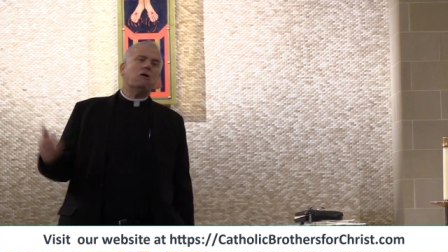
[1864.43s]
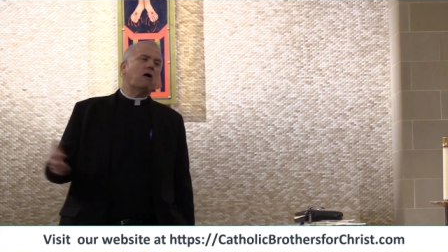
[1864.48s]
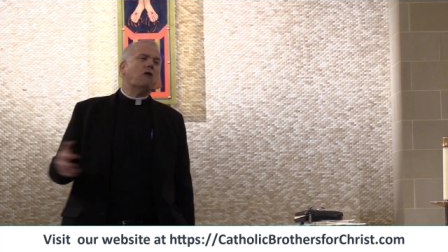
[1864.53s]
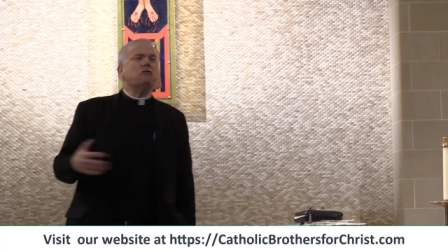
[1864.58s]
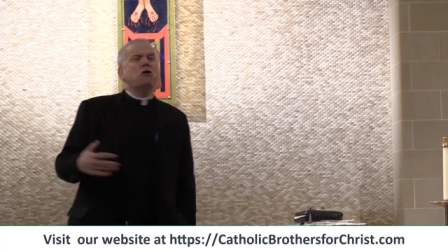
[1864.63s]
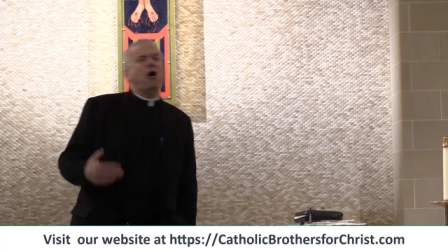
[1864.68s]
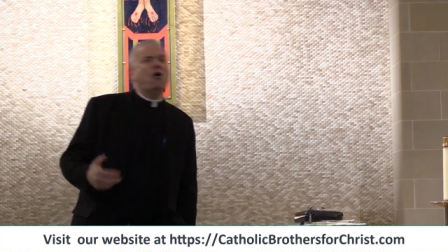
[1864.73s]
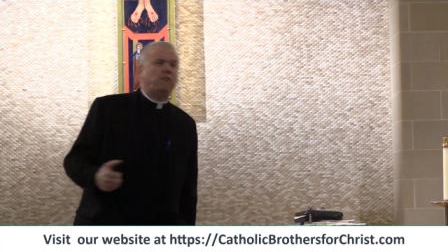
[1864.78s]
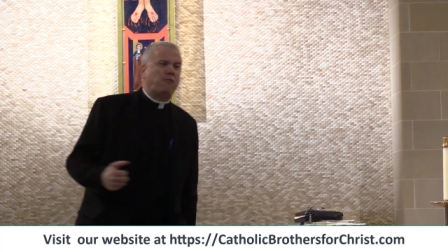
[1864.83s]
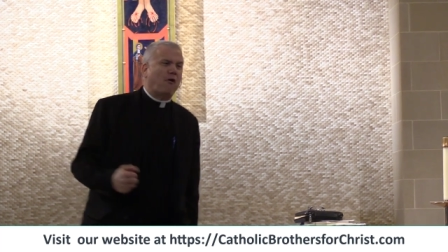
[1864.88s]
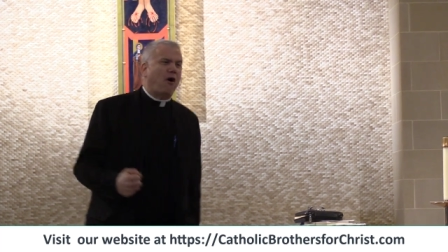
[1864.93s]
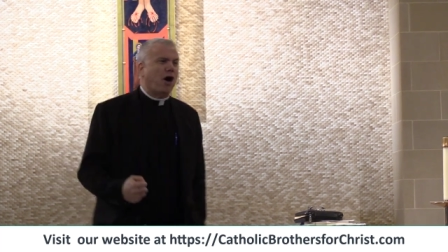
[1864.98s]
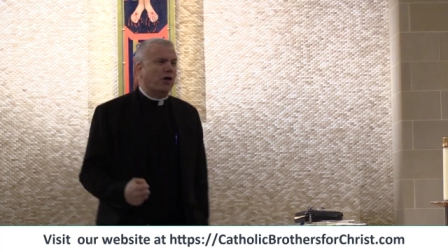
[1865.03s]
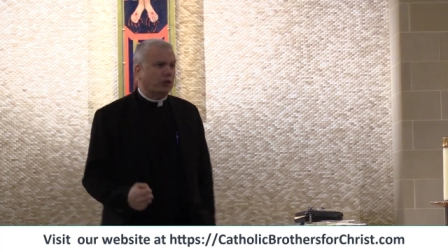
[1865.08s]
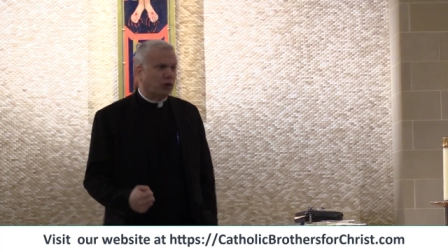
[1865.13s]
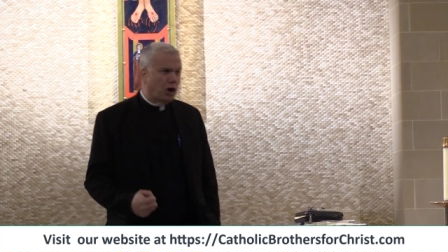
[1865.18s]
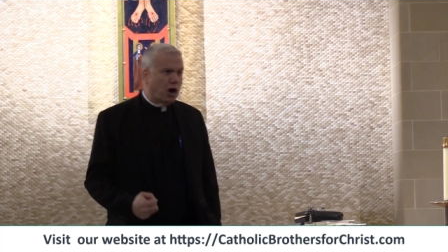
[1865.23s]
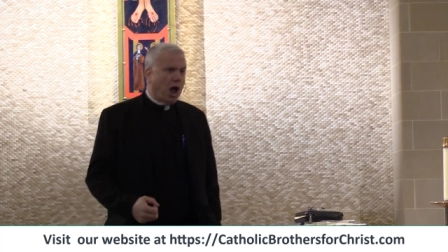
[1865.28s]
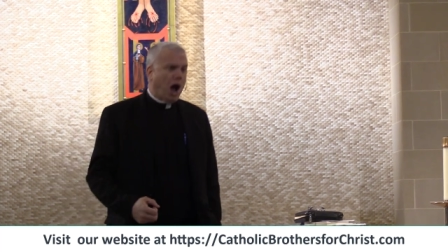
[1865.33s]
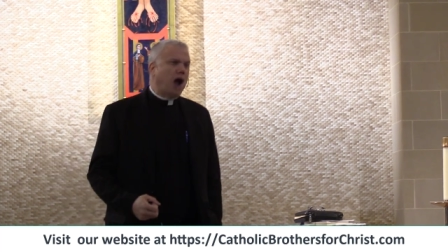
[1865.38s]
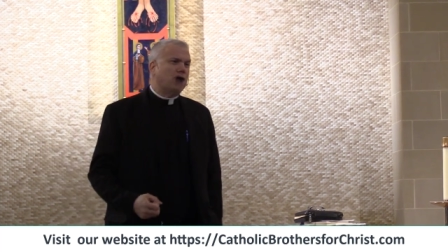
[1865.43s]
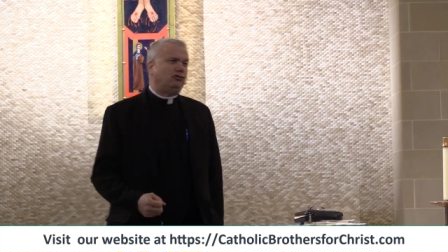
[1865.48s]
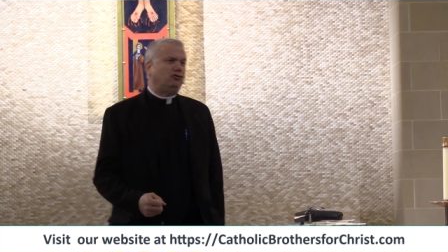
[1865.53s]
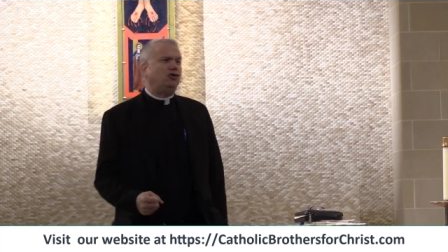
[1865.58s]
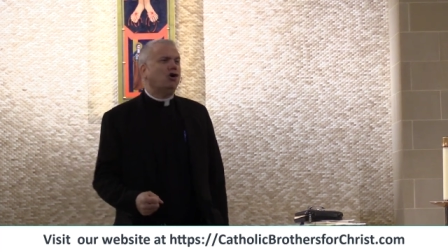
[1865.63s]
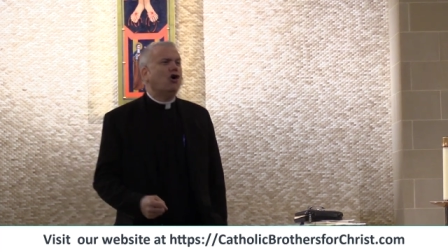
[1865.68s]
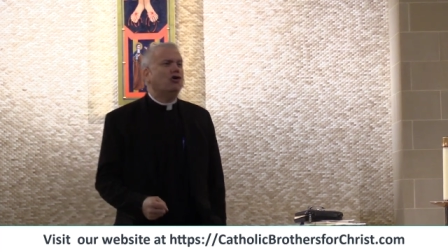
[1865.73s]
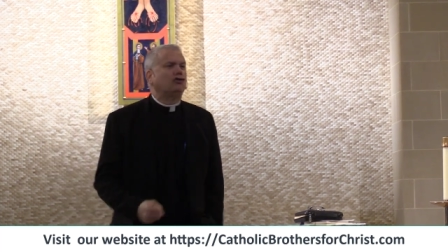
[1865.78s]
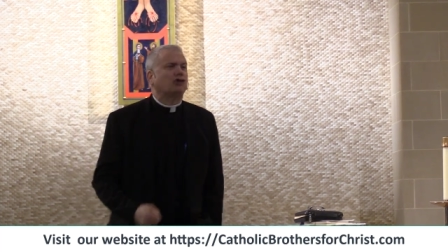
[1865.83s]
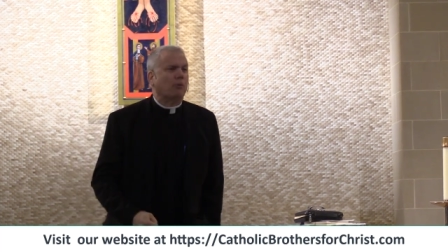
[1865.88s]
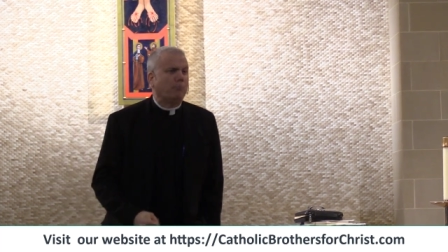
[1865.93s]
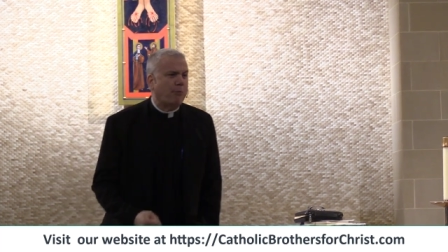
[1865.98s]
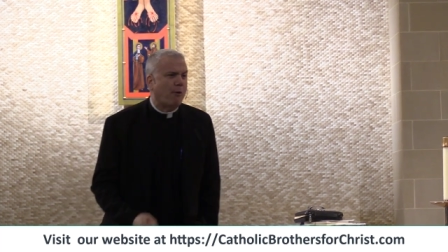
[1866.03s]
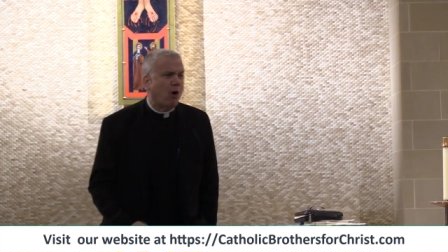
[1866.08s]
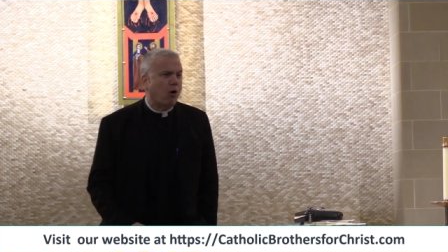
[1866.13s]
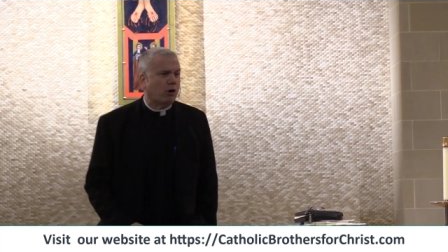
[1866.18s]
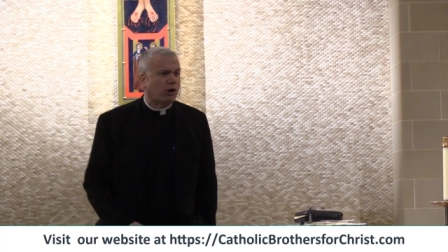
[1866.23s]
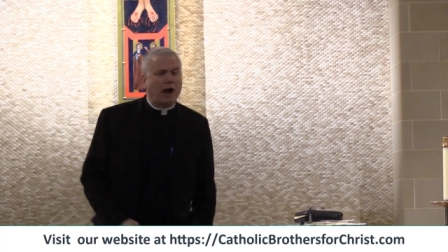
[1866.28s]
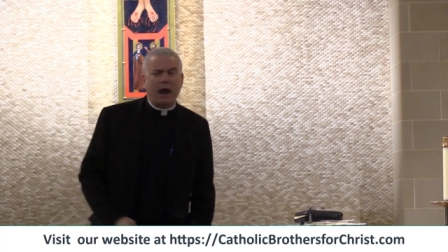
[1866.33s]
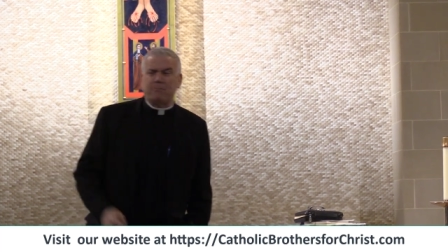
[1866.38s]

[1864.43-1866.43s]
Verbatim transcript: Oh, no, Father. I'd use a bullet.